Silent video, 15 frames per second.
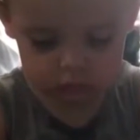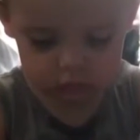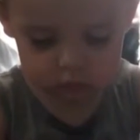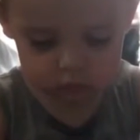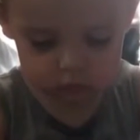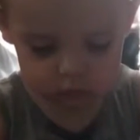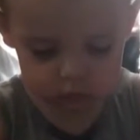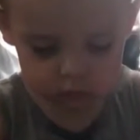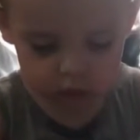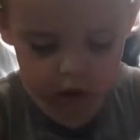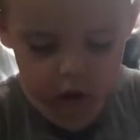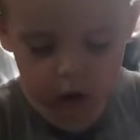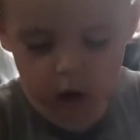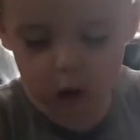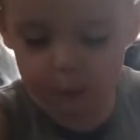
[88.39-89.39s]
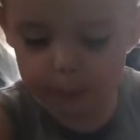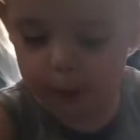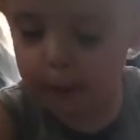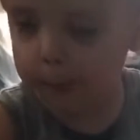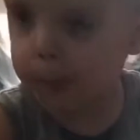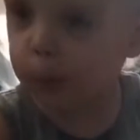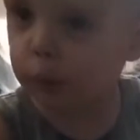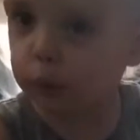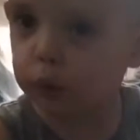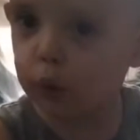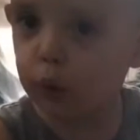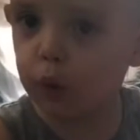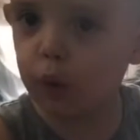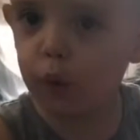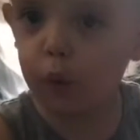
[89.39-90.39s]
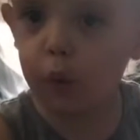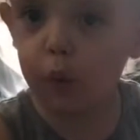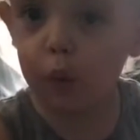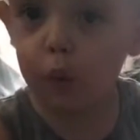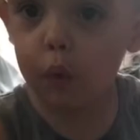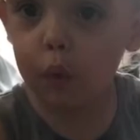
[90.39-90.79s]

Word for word: snap. Babagool.